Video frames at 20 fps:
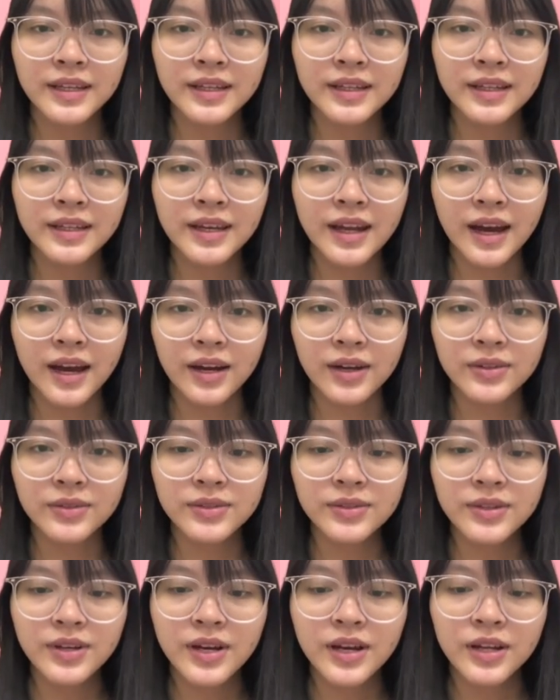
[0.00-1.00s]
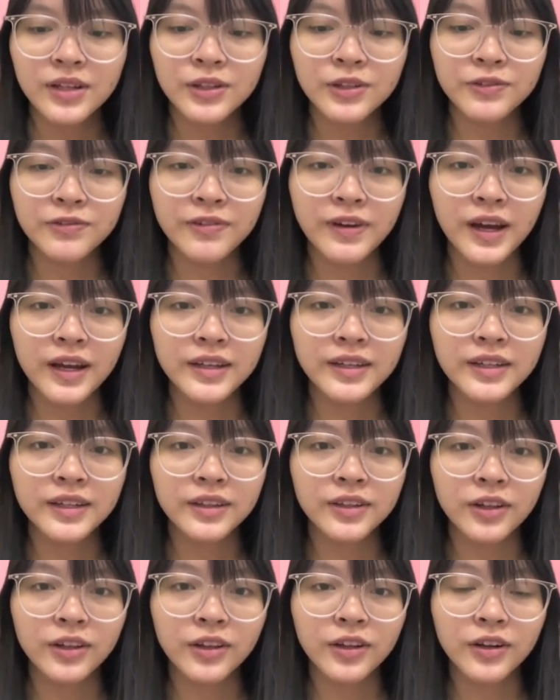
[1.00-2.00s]
Now, to find the
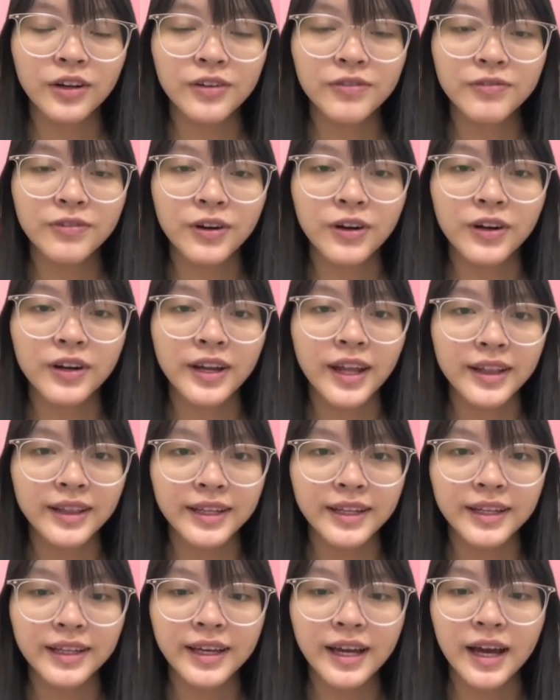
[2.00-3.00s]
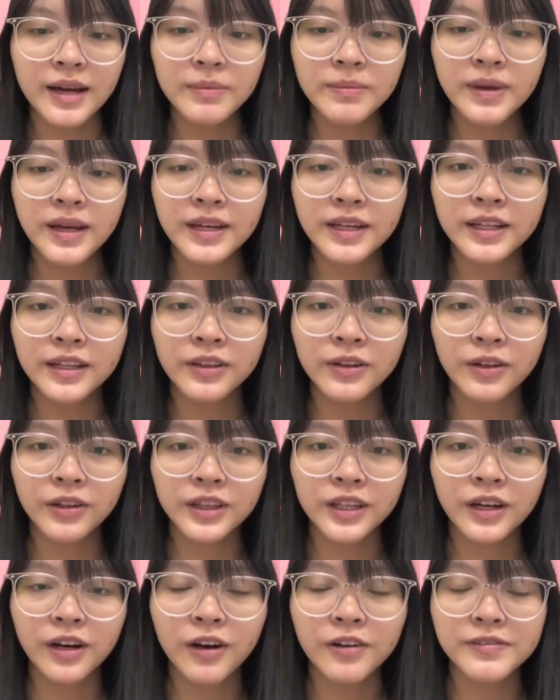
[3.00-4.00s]
total for net income and the
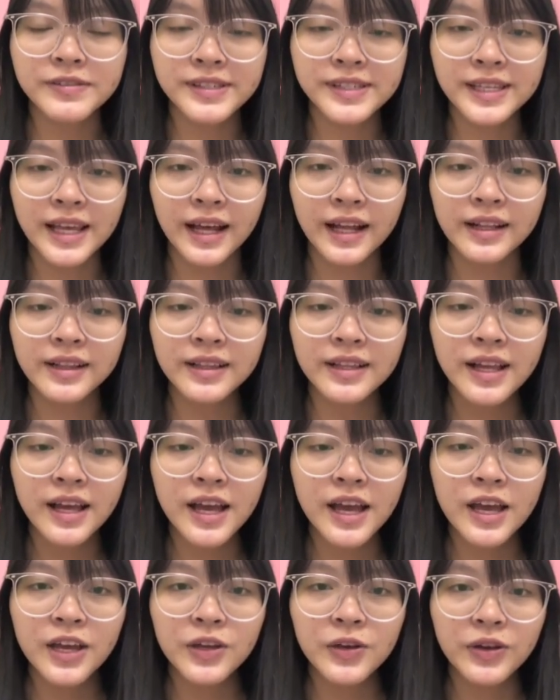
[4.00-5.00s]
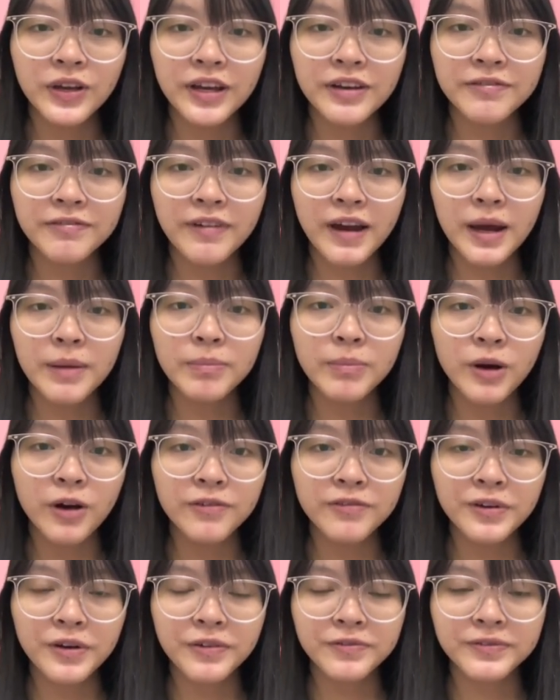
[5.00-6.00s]
total of sale, we can find
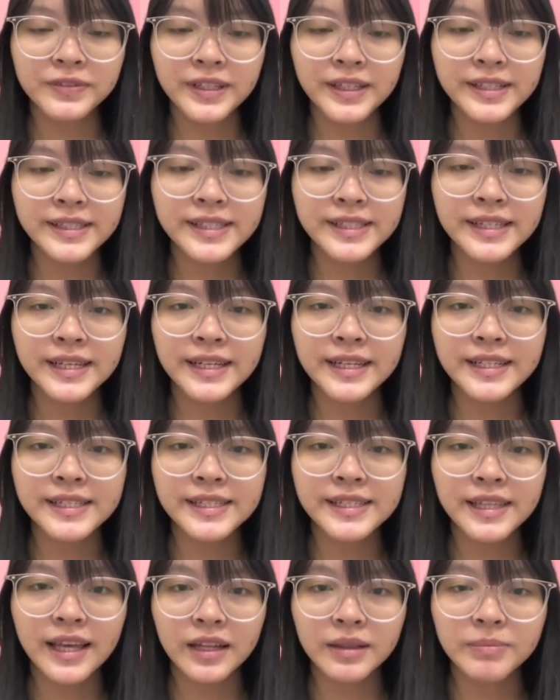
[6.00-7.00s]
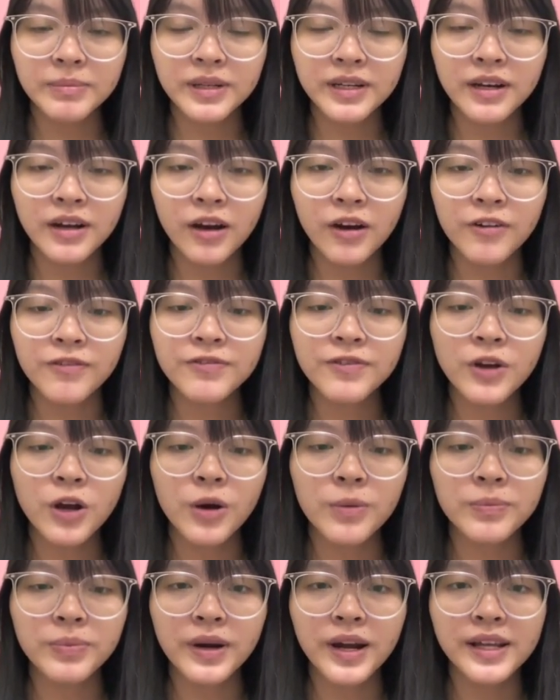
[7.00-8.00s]
both of these in the statement of
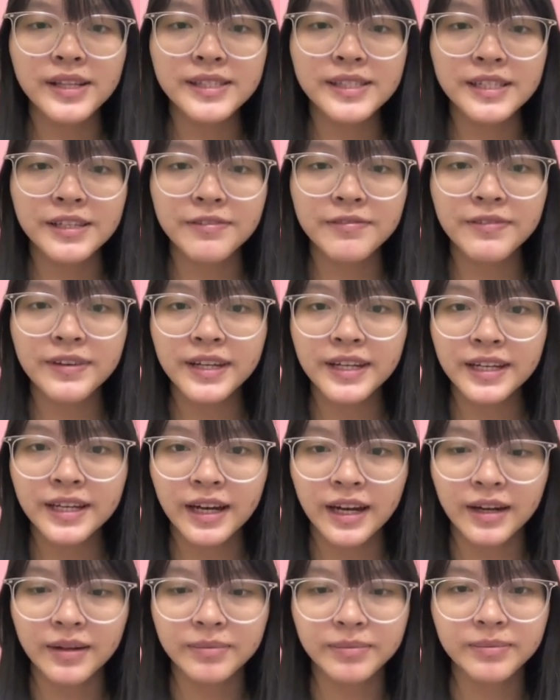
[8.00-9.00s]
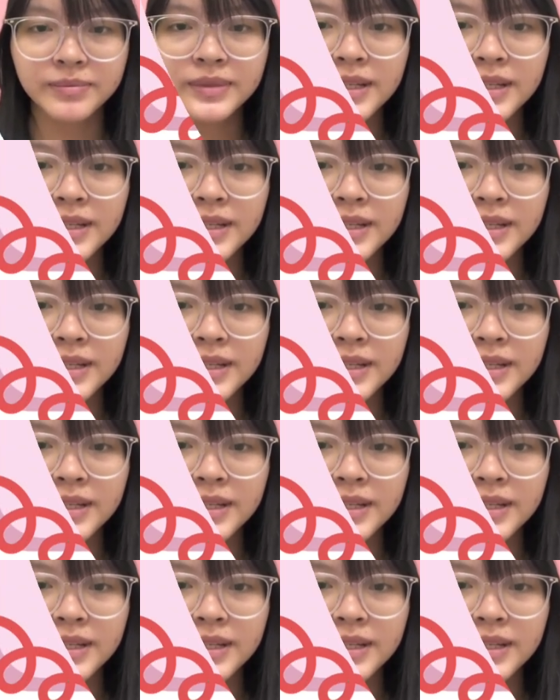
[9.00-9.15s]
comprehensive income.